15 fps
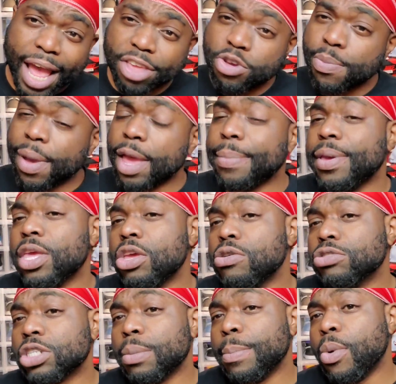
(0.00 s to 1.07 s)
you may be
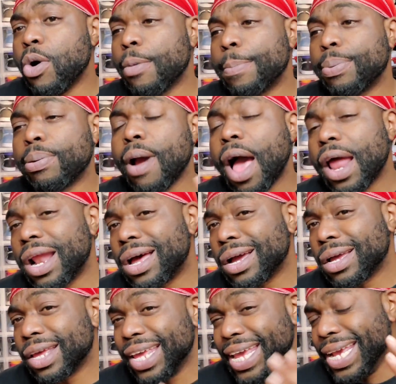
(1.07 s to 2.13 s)
using more
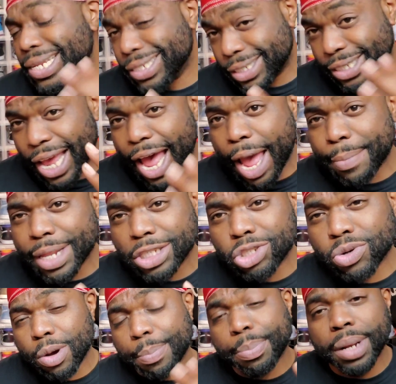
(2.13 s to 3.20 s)
product each time that
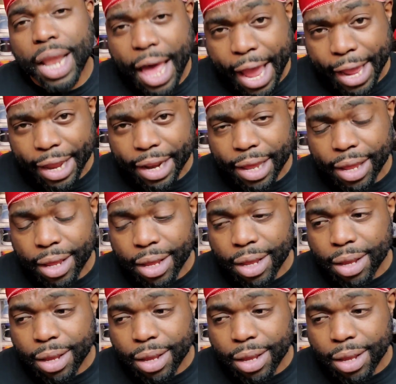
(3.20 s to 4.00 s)
applying it,